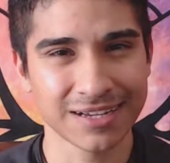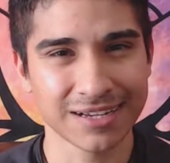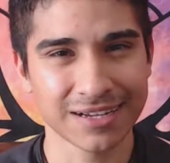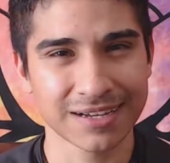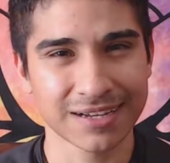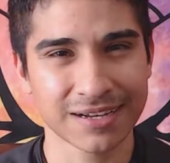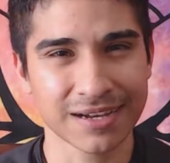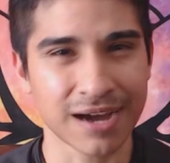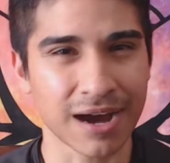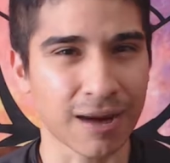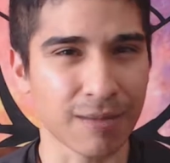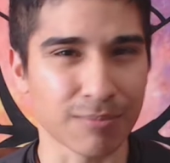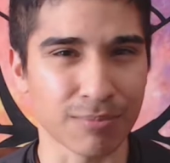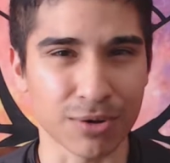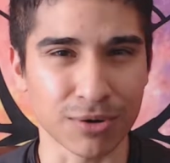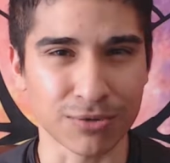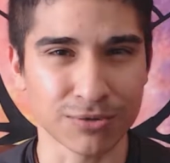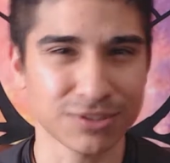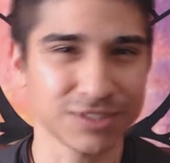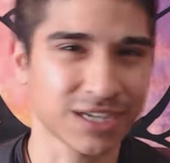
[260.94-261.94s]

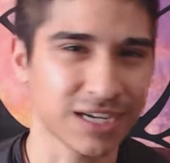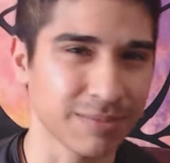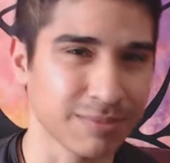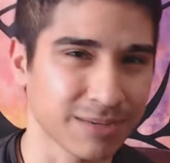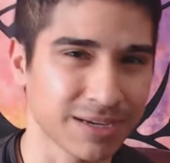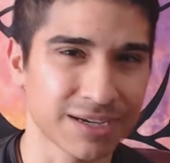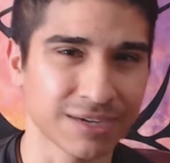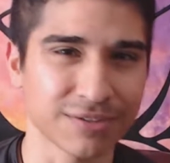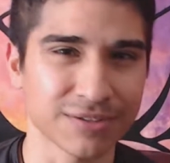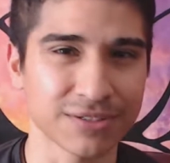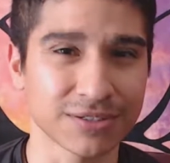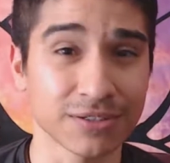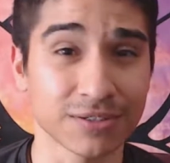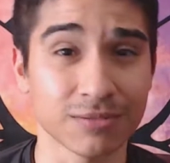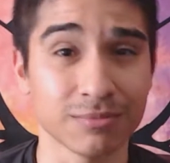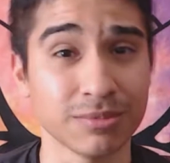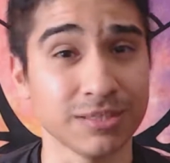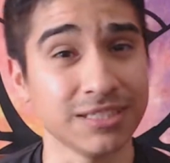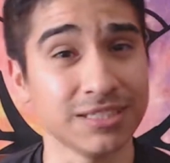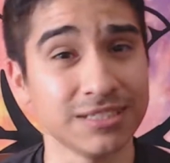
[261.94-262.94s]
combo type character,
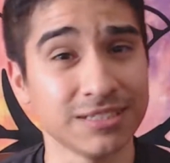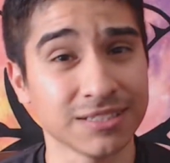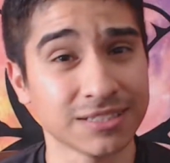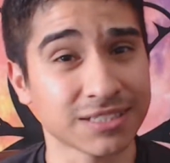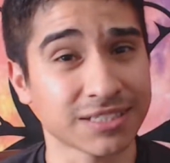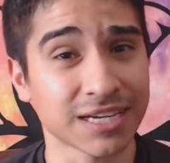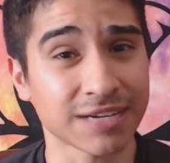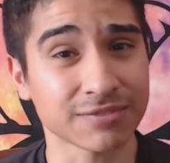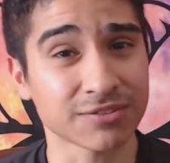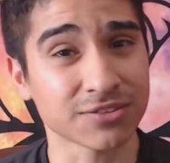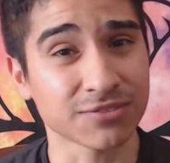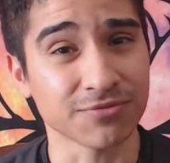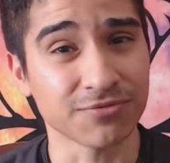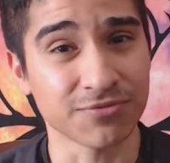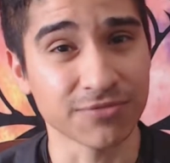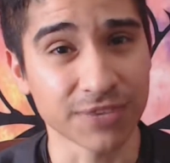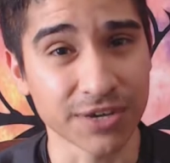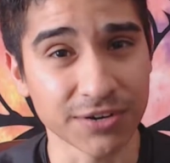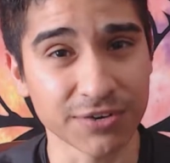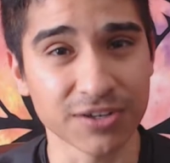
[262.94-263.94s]
but he does have some
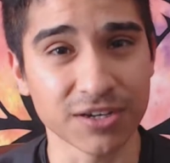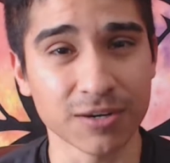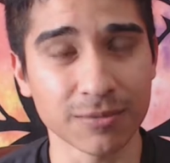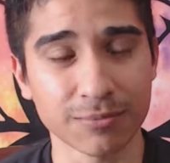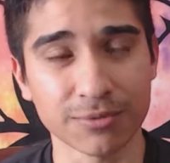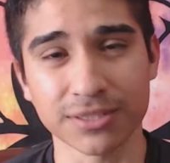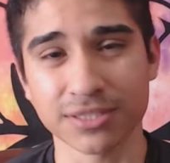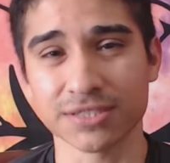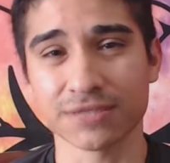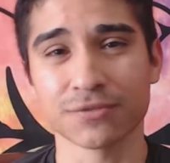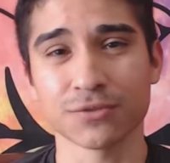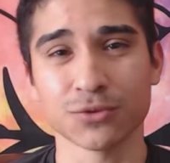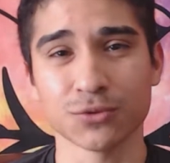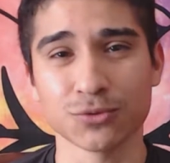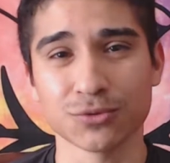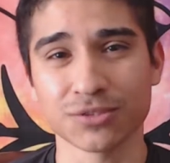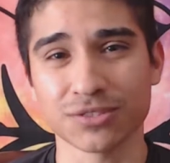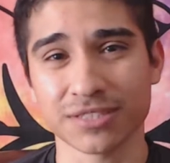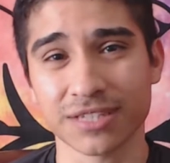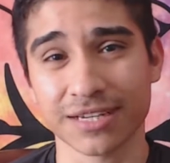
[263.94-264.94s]
very oppressive
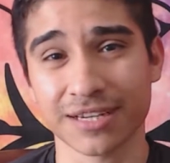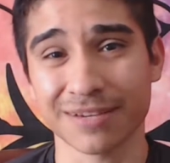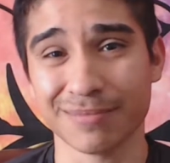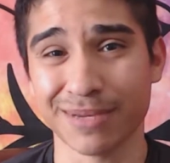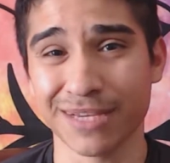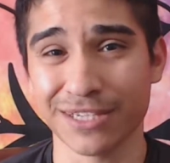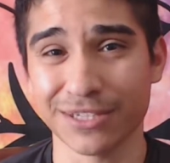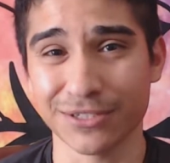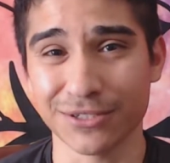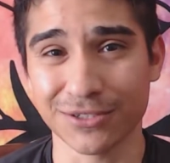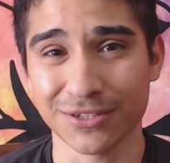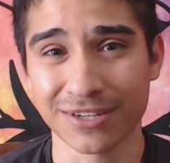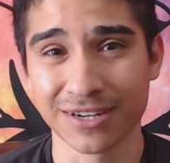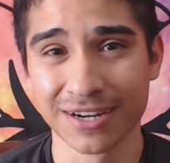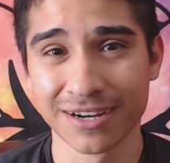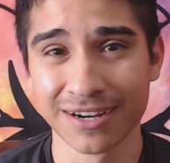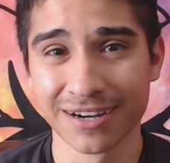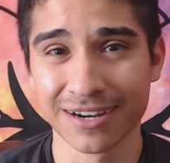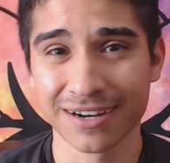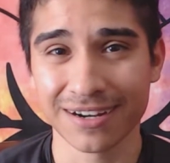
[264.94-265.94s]
tools that can make your
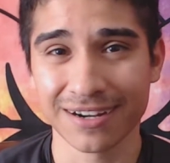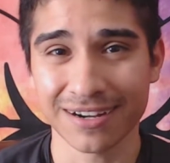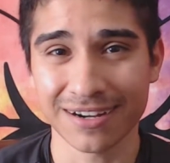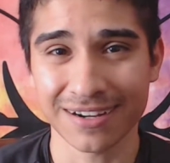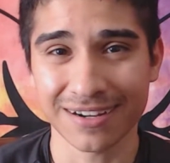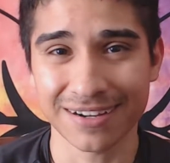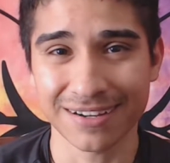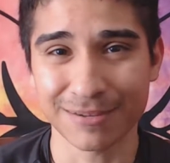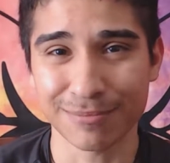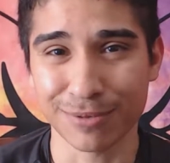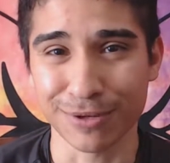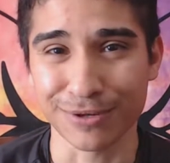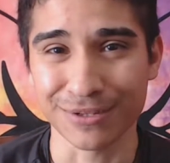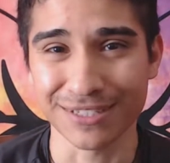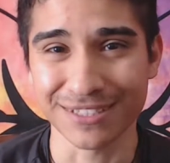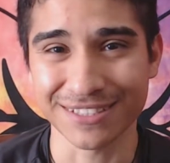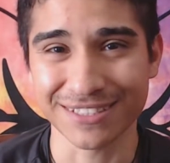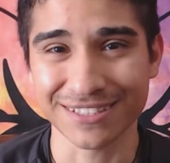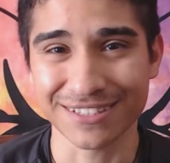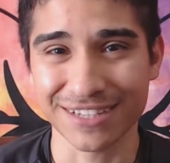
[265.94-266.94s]

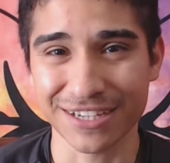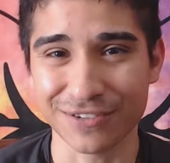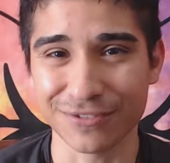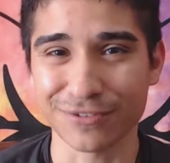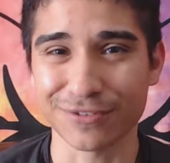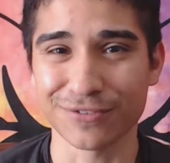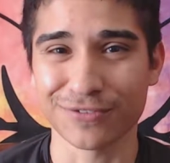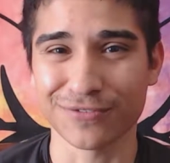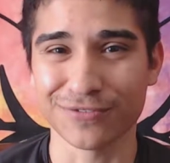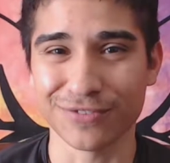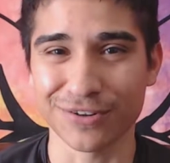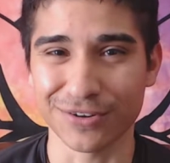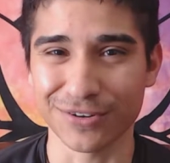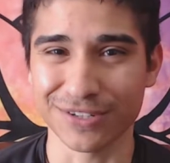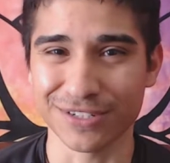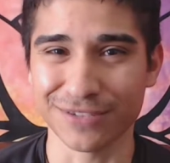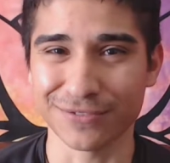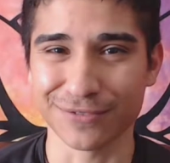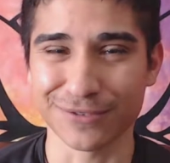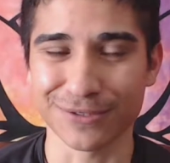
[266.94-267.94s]
opponent's life very
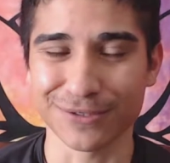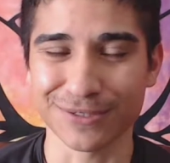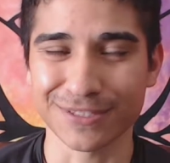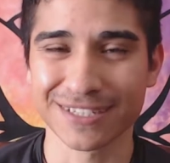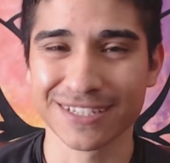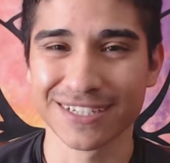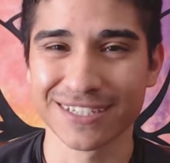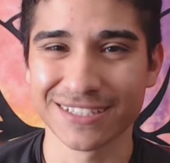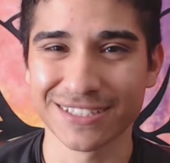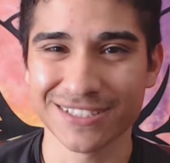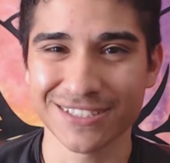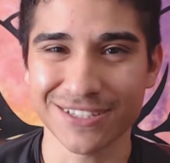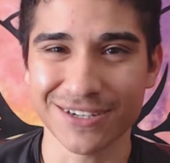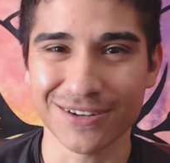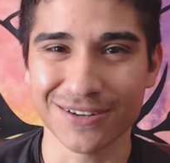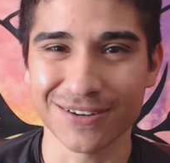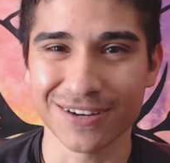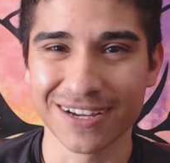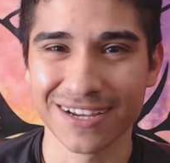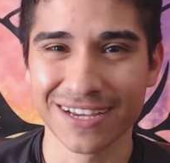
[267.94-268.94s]
difficult.
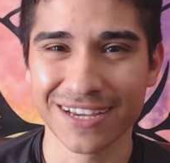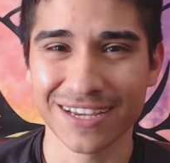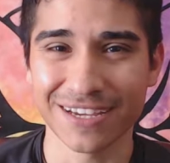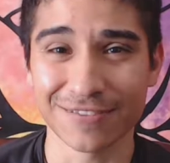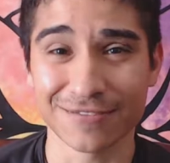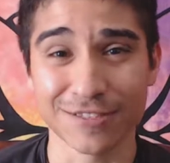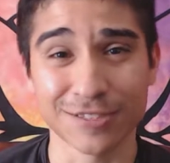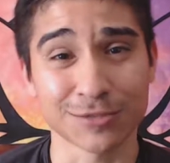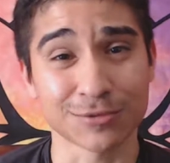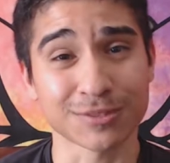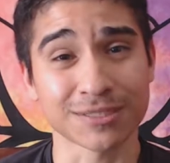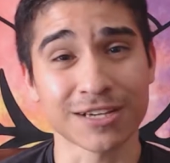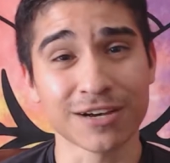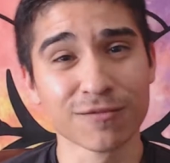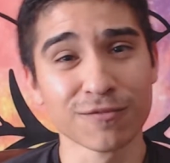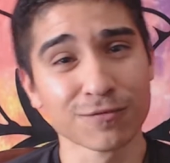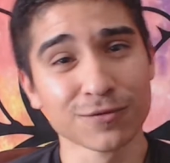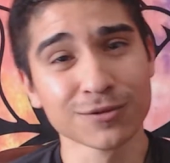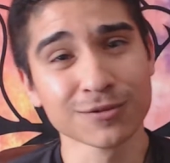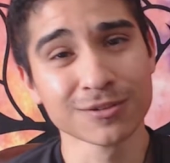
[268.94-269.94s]
So if this was
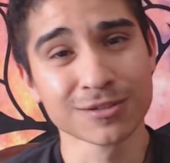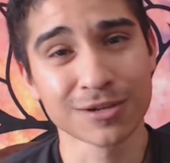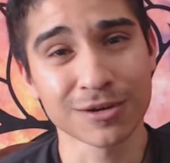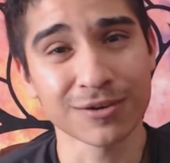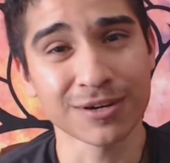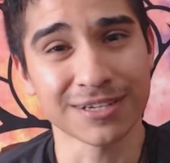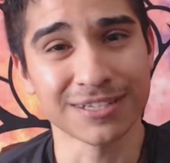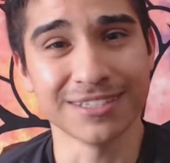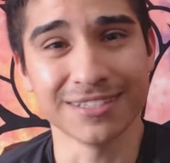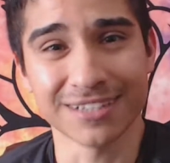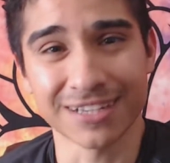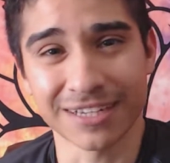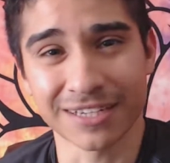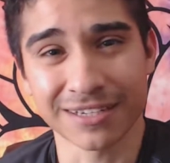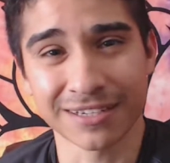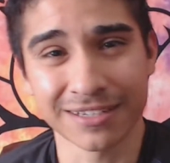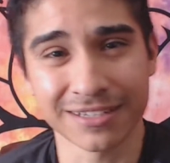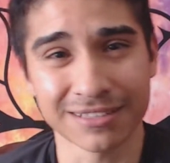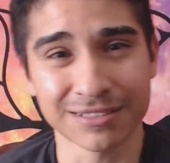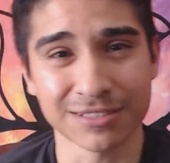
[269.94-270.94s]
helpful, go ahead and
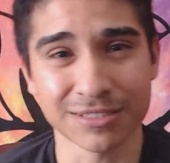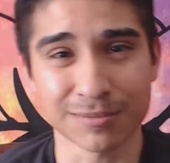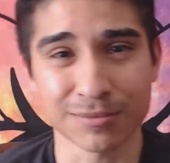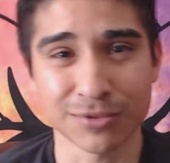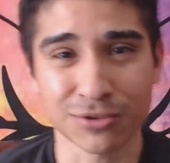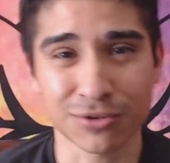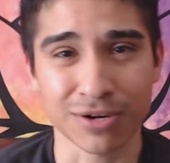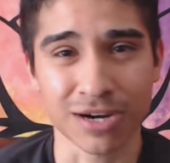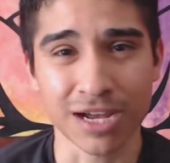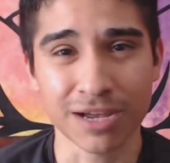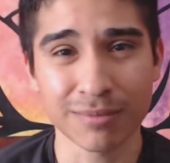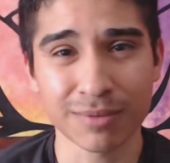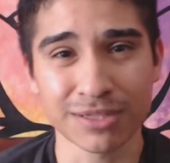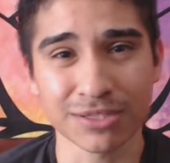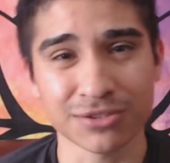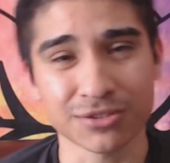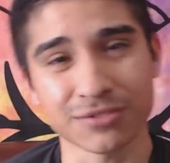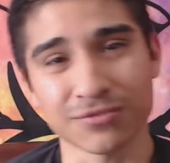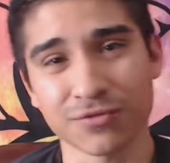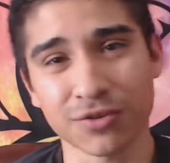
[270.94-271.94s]
like and subscribe, and
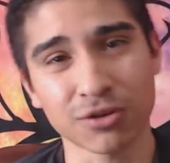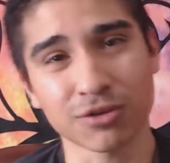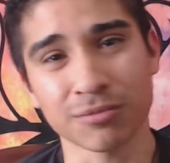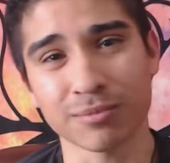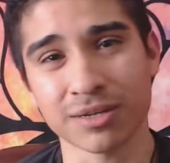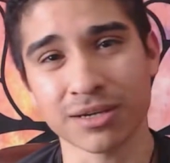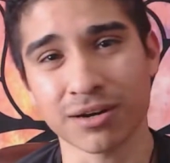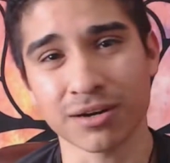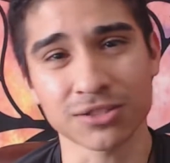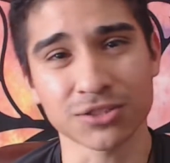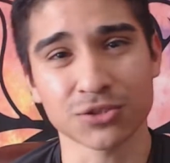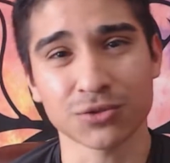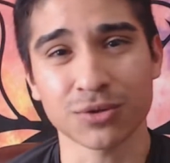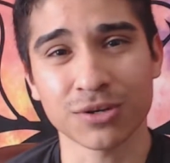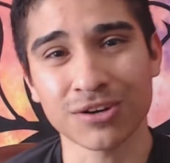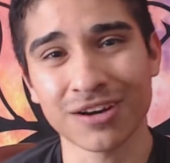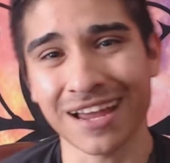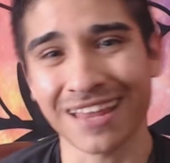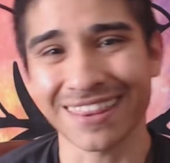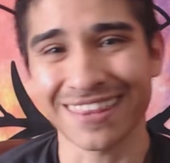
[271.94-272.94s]
you can follow me on
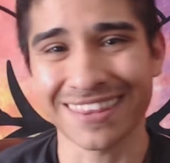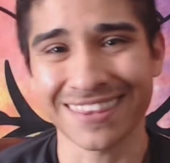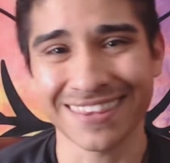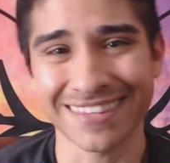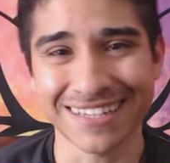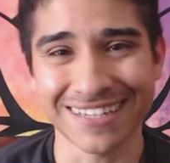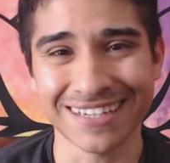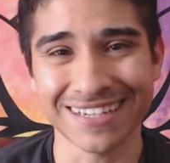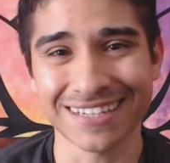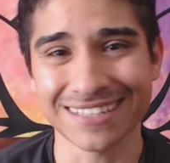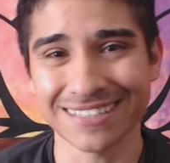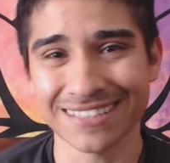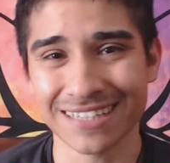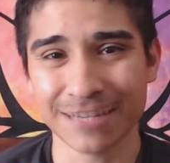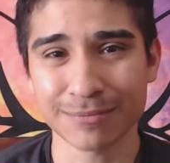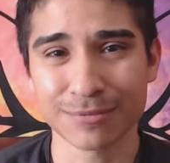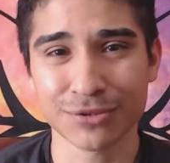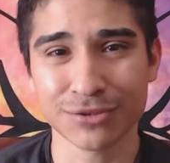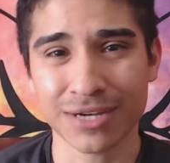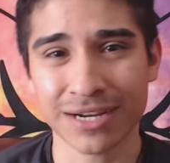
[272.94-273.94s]
Twitter at
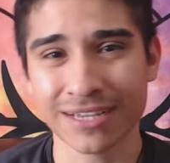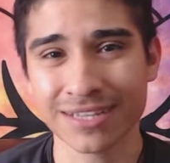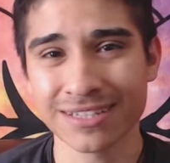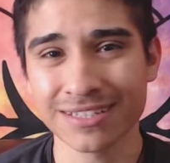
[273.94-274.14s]
@TheZepDragon.